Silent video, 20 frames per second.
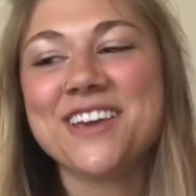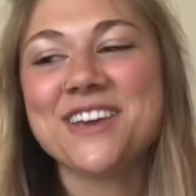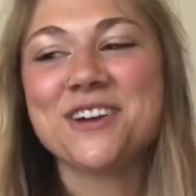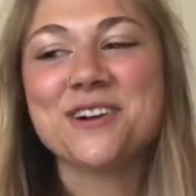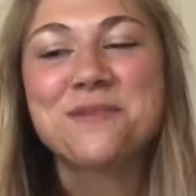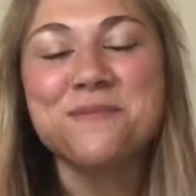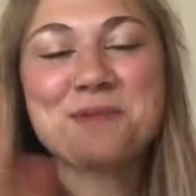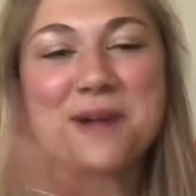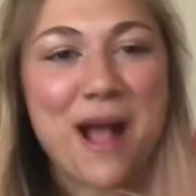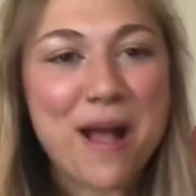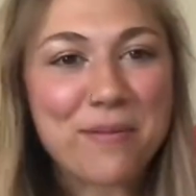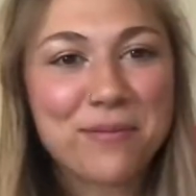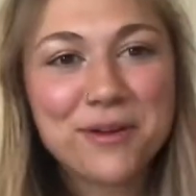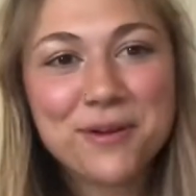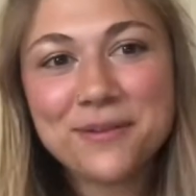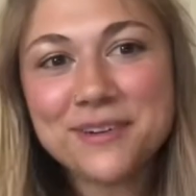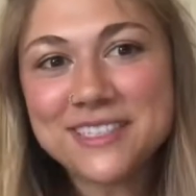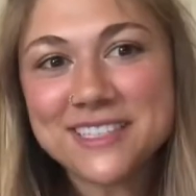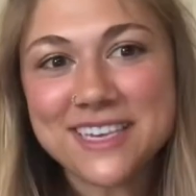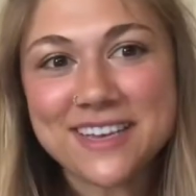You're
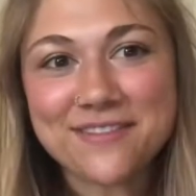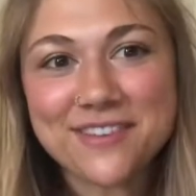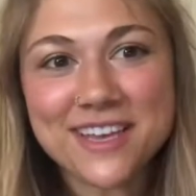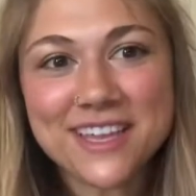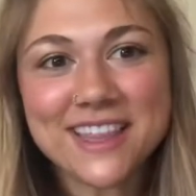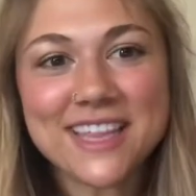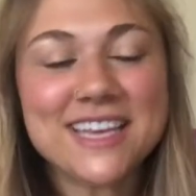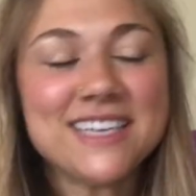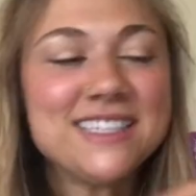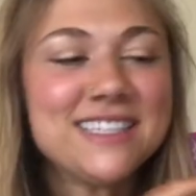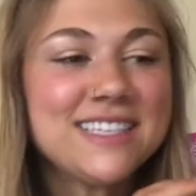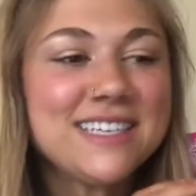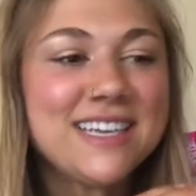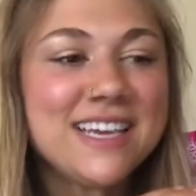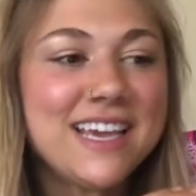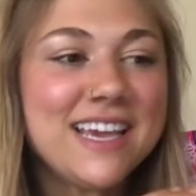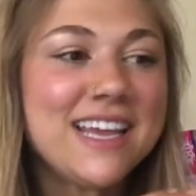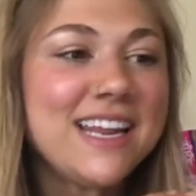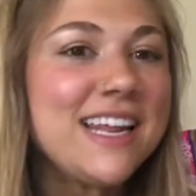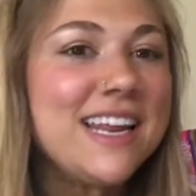probably receiving this
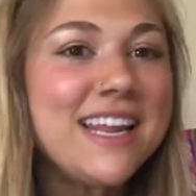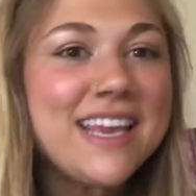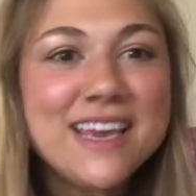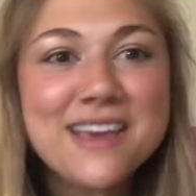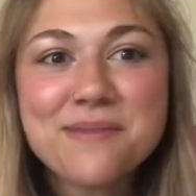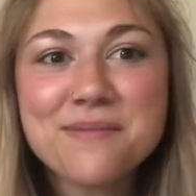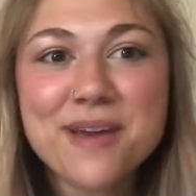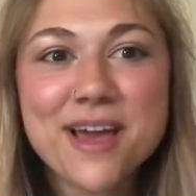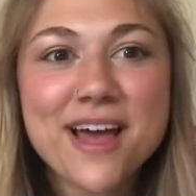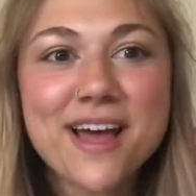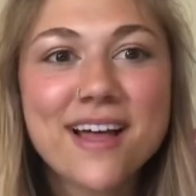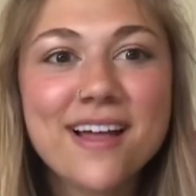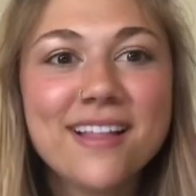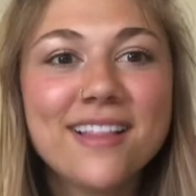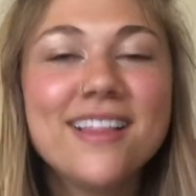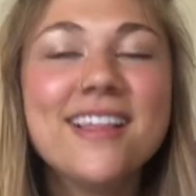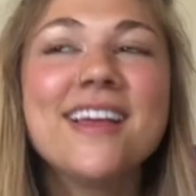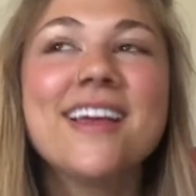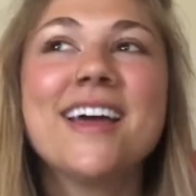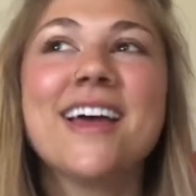in an
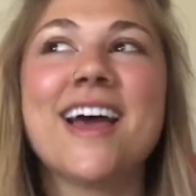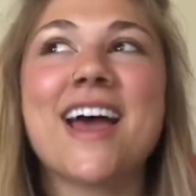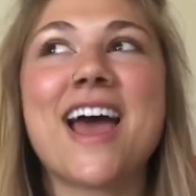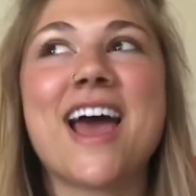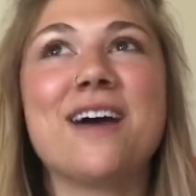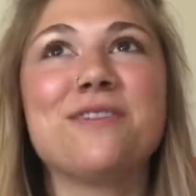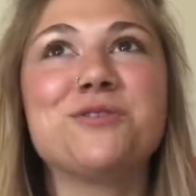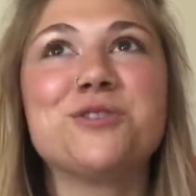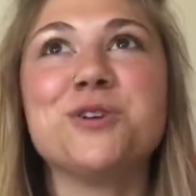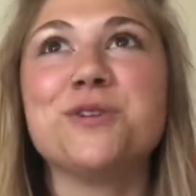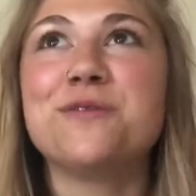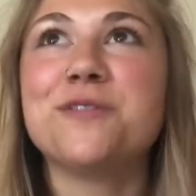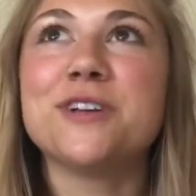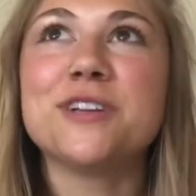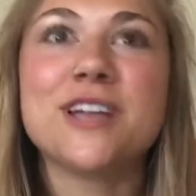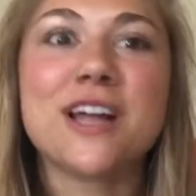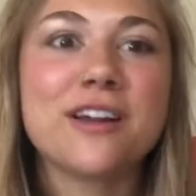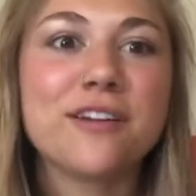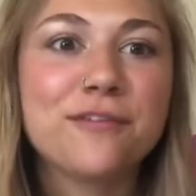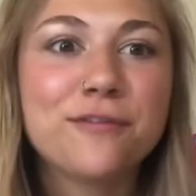email after you
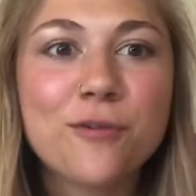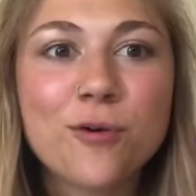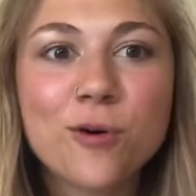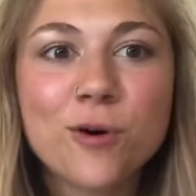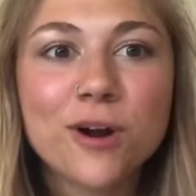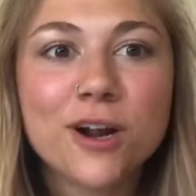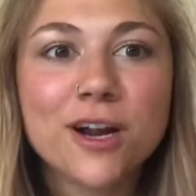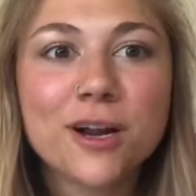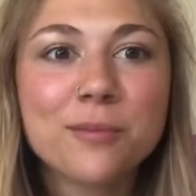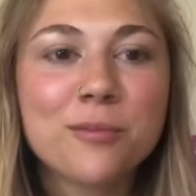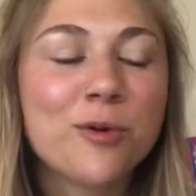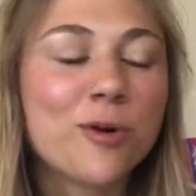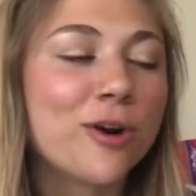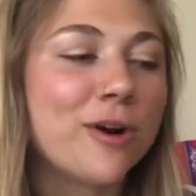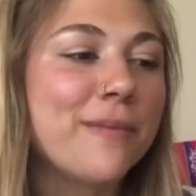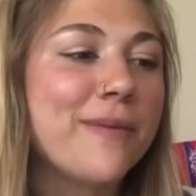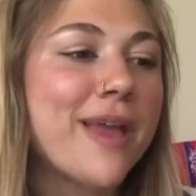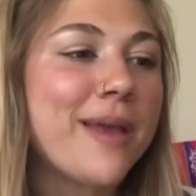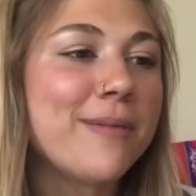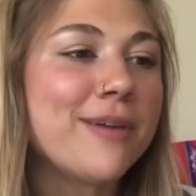filled out a form,
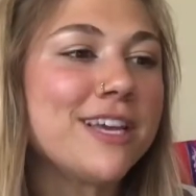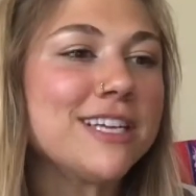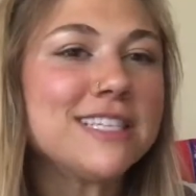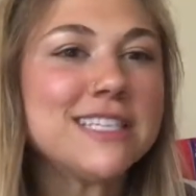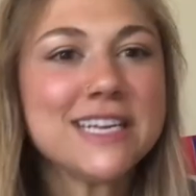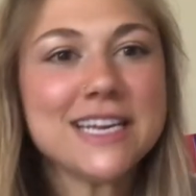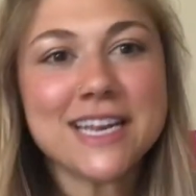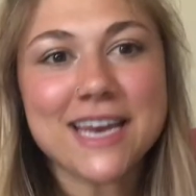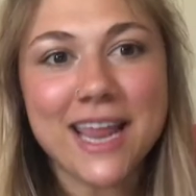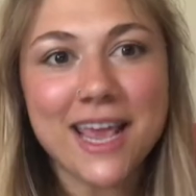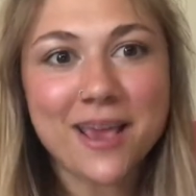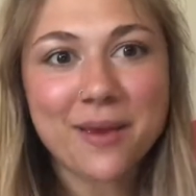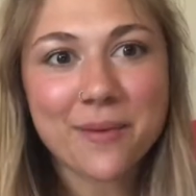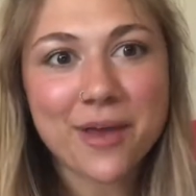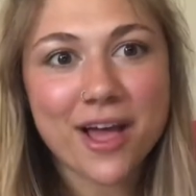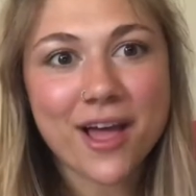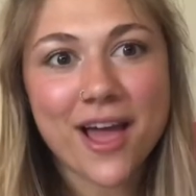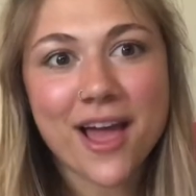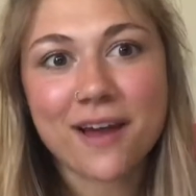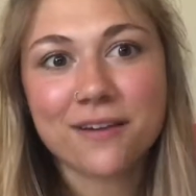or maybe it's in an
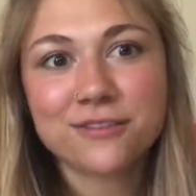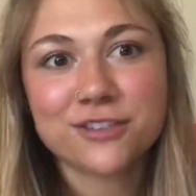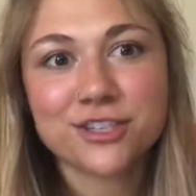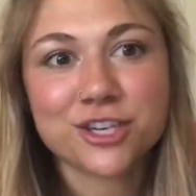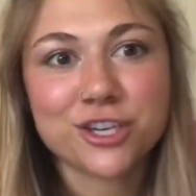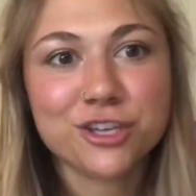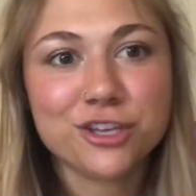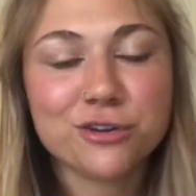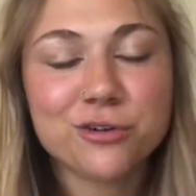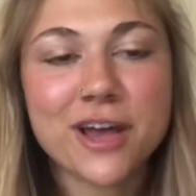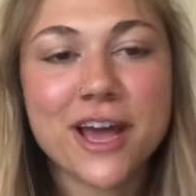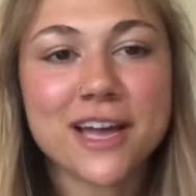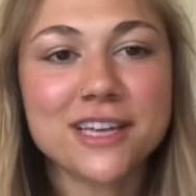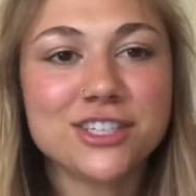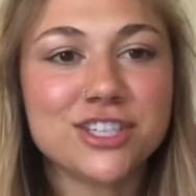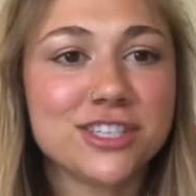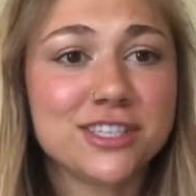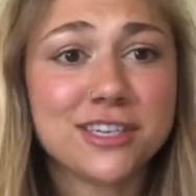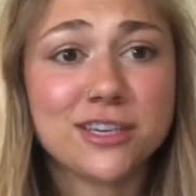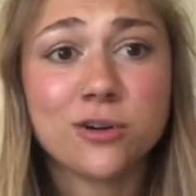email after you had
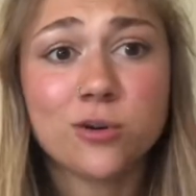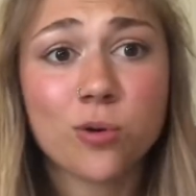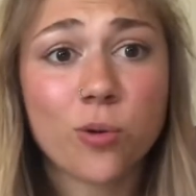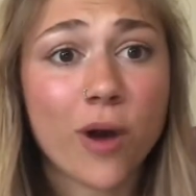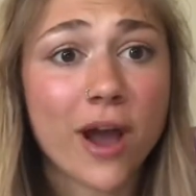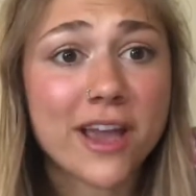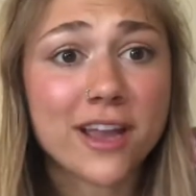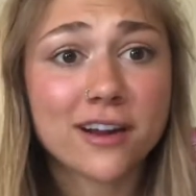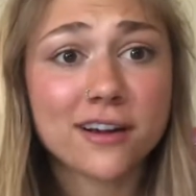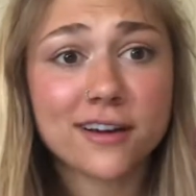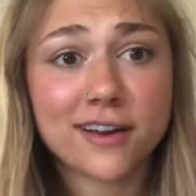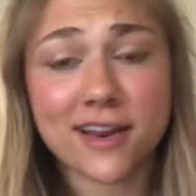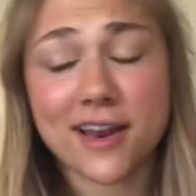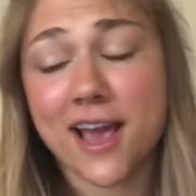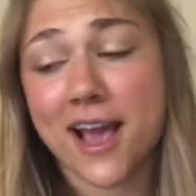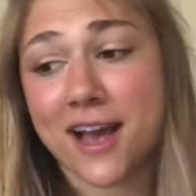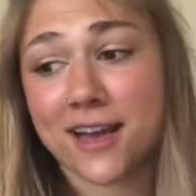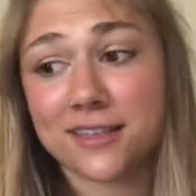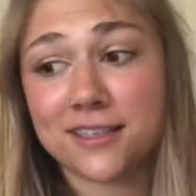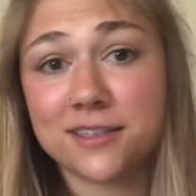just inquired and
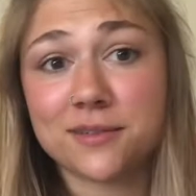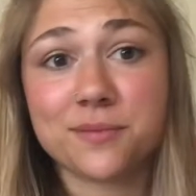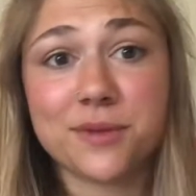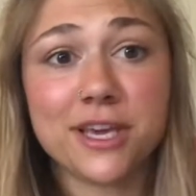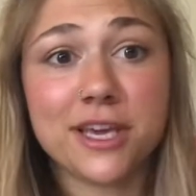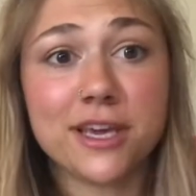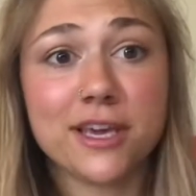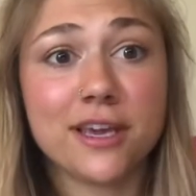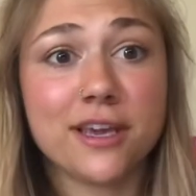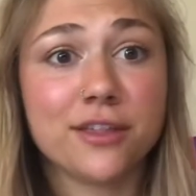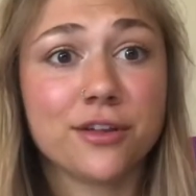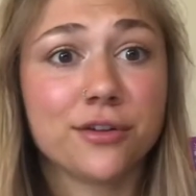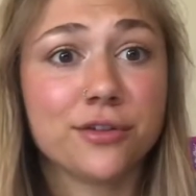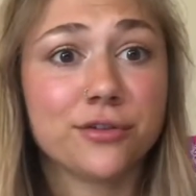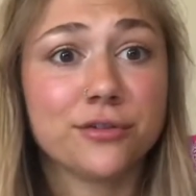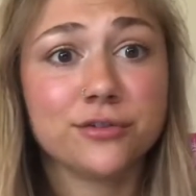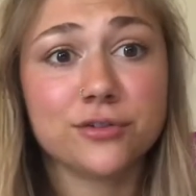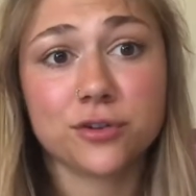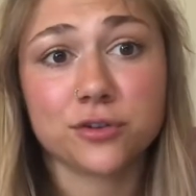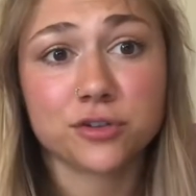asked me either
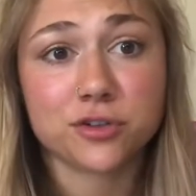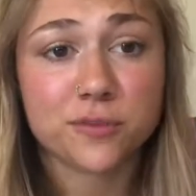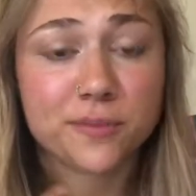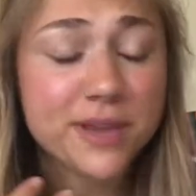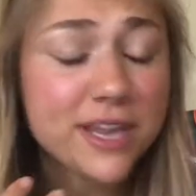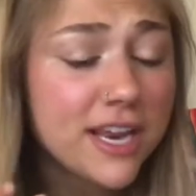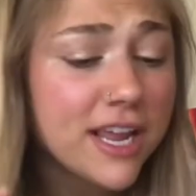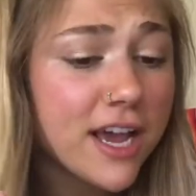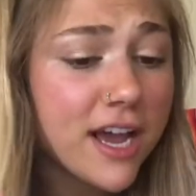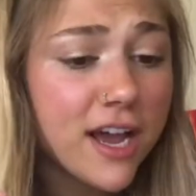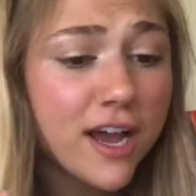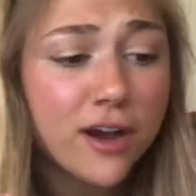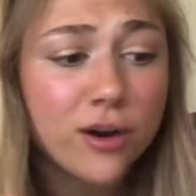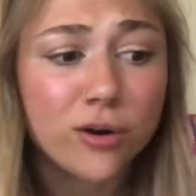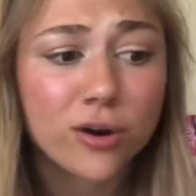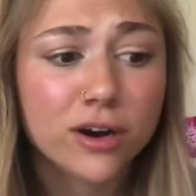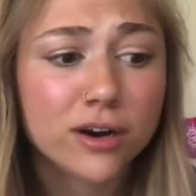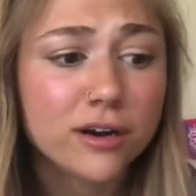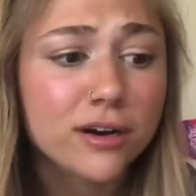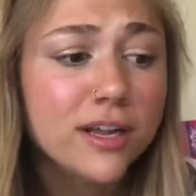through social media
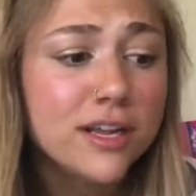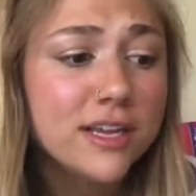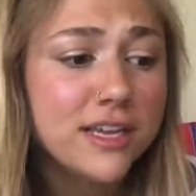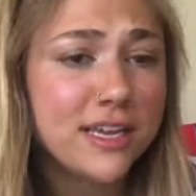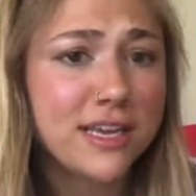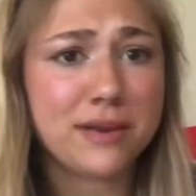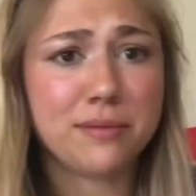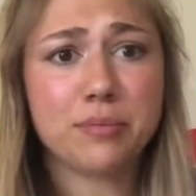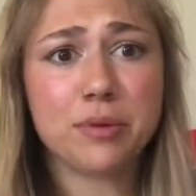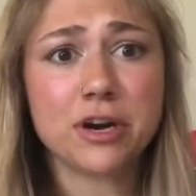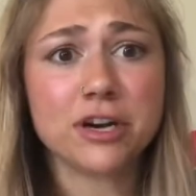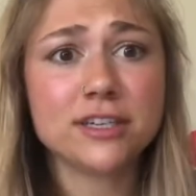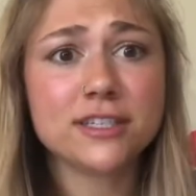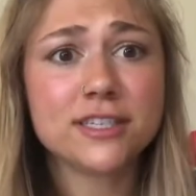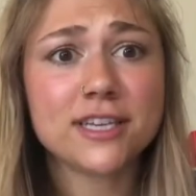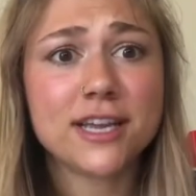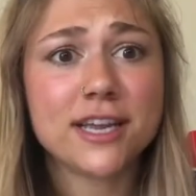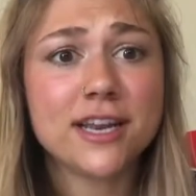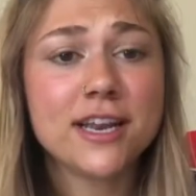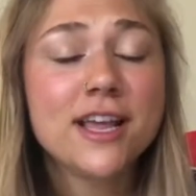or in
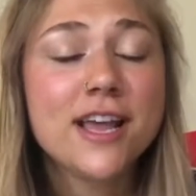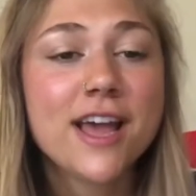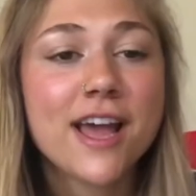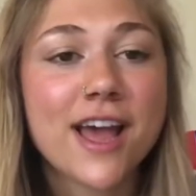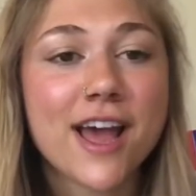person.